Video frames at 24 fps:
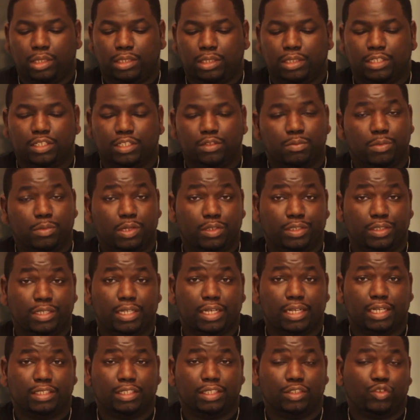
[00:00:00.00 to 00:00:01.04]
This
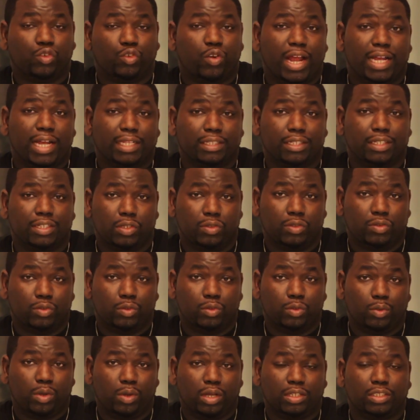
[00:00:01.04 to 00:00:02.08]
music is attracting you
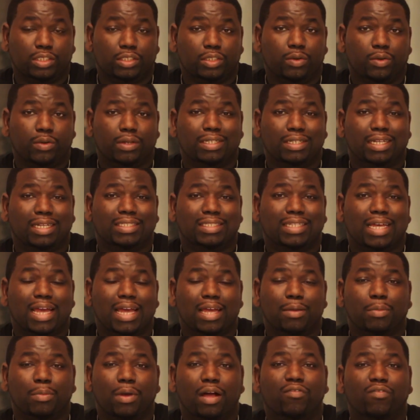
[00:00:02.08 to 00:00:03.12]
to a certain
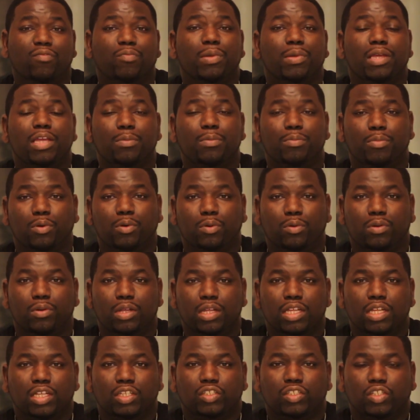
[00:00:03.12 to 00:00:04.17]
type of people.
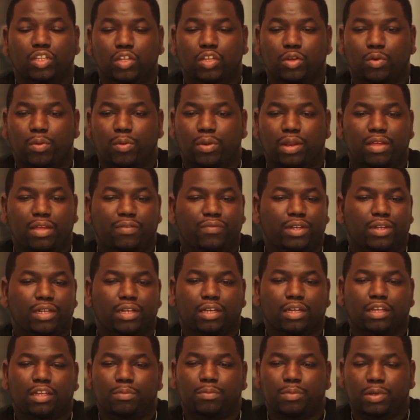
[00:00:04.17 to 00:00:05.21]
So you live in
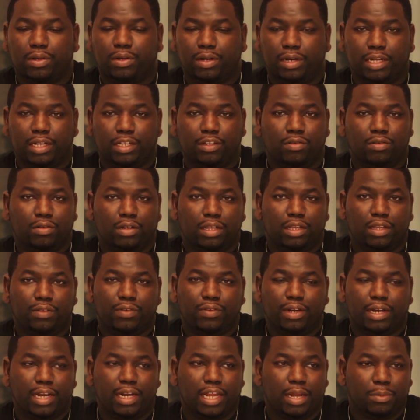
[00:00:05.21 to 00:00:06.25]
a community, you live
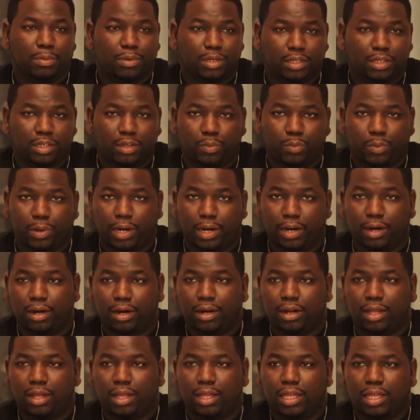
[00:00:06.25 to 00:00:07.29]
in a neighborhood
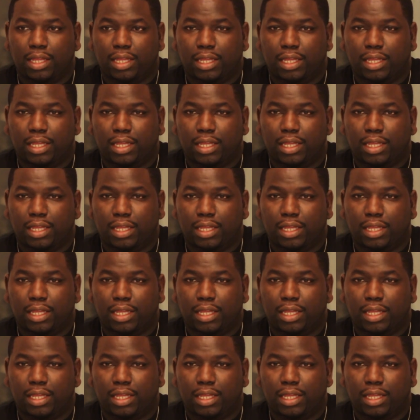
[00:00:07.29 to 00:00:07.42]
where